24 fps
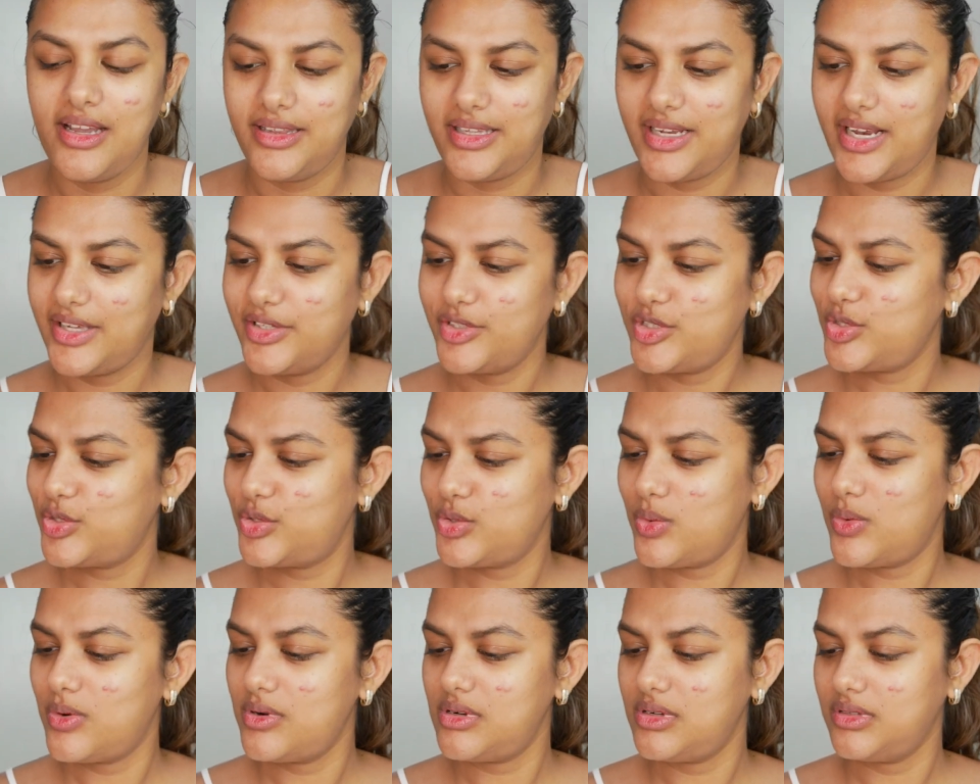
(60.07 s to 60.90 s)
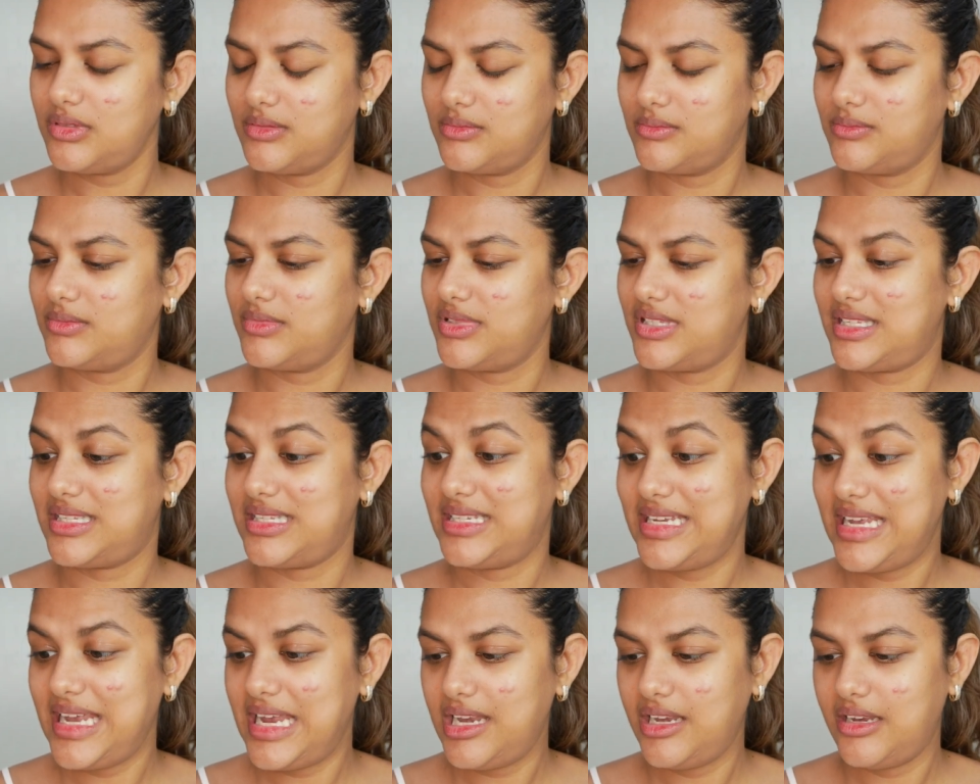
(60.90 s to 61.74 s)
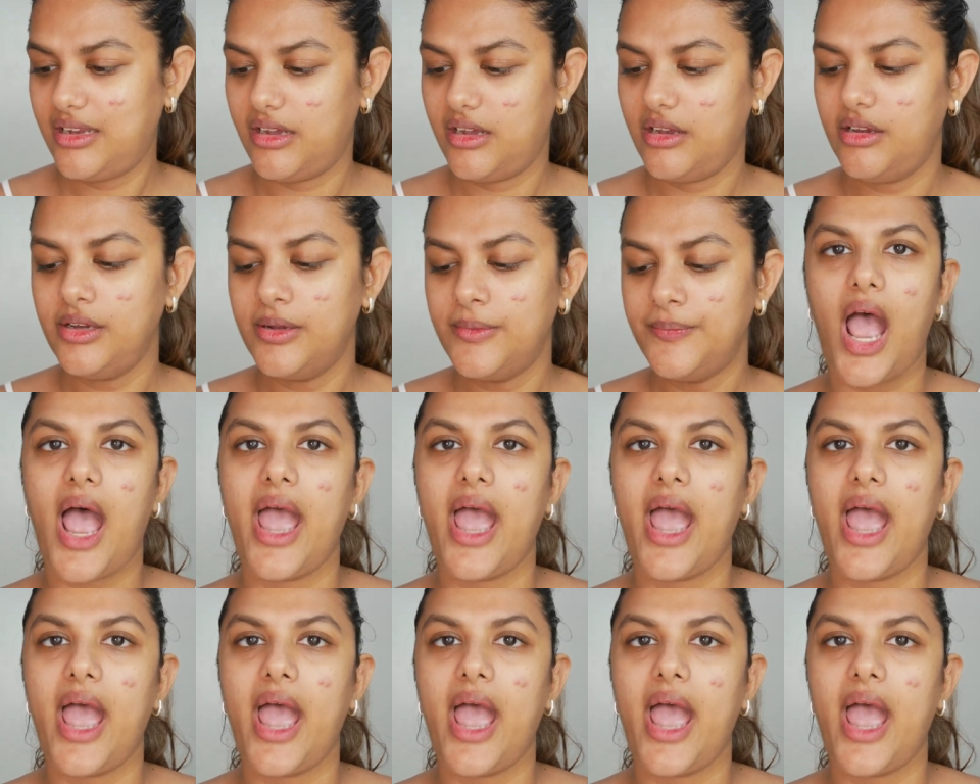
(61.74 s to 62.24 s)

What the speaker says: that I just don't want to stain it.